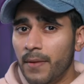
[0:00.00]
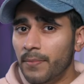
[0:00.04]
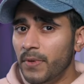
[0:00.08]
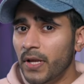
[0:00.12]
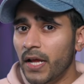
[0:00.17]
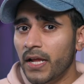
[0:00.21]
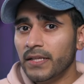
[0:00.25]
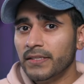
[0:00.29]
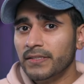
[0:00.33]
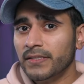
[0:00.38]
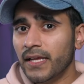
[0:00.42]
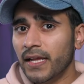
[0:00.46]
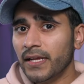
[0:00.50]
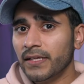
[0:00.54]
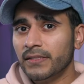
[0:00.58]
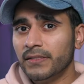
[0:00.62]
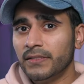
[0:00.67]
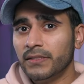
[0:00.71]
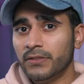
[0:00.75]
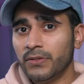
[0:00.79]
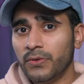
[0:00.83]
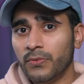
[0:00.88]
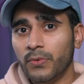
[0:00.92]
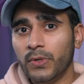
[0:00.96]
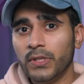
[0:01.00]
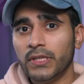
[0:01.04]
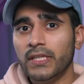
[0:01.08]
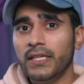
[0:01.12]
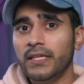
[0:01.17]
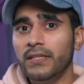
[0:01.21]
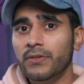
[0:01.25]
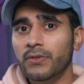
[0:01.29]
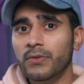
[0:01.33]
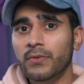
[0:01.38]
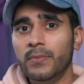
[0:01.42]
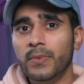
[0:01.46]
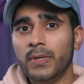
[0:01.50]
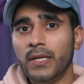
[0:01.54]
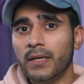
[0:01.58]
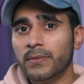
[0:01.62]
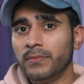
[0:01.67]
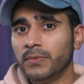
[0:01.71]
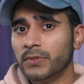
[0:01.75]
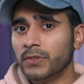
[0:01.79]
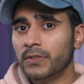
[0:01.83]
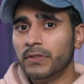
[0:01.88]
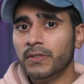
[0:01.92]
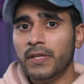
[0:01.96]
I'm not exactly sure what they do, but
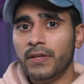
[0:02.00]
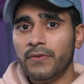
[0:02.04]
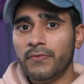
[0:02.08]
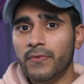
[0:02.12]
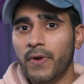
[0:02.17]
I'm sure they